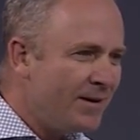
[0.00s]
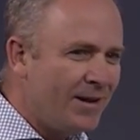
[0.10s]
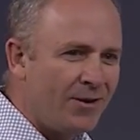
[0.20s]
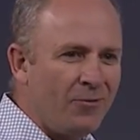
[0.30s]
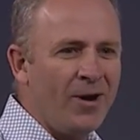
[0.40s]

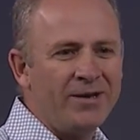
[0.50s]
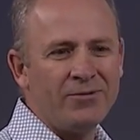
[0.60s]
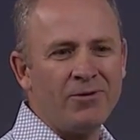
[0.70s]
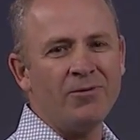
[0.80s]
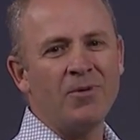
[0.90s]
And it went to
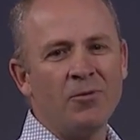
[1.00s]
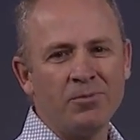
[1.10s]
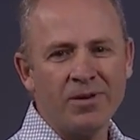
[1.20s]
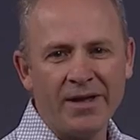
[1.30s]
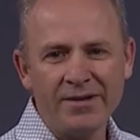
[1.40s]
a remote
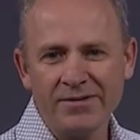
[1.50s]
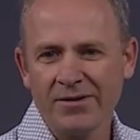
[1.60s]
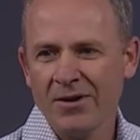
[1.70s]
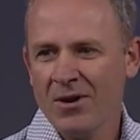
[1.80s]
place